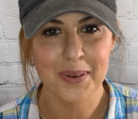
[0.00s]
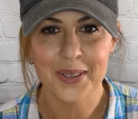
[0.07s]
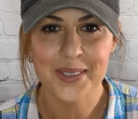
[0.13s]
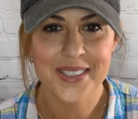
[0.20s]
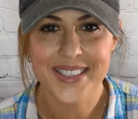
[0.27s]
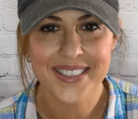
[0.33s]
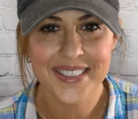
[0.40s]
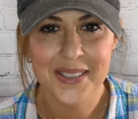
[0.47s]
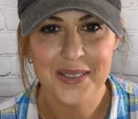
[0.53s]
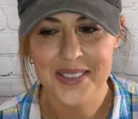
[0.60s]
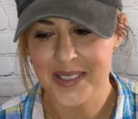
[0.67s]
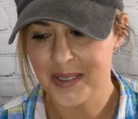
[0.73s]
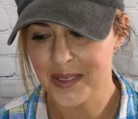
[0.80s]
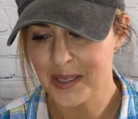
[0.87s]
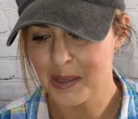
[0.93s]
person,
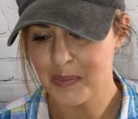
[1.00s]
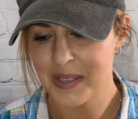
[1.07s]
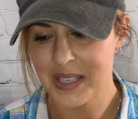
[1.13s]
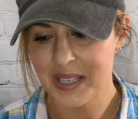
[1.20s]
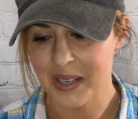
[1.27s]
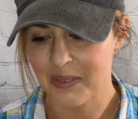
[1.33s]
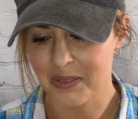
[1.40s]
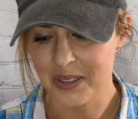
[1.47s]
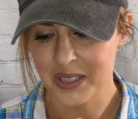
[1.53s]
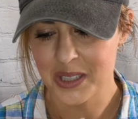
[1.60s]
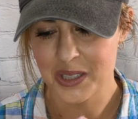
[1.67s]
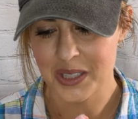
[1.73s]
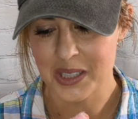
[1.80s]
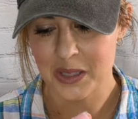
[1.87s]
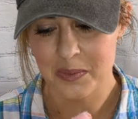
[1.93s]
so to speak. I've really
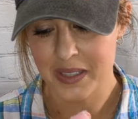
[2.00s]
trained